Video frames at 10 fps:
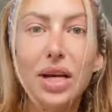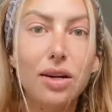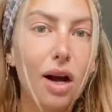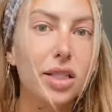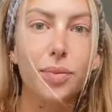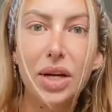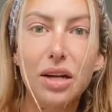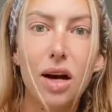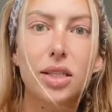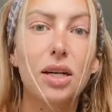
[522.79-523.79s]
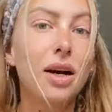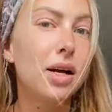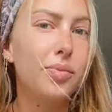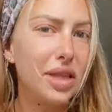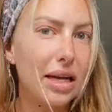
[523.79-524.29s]
be a doctor, be a doctor,
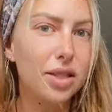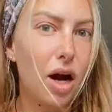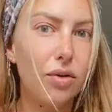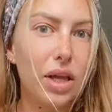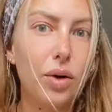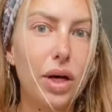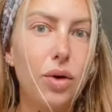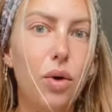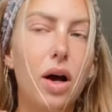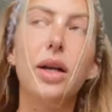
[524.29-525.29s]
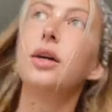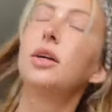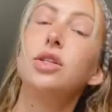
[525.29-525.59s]
but that's not really what you want,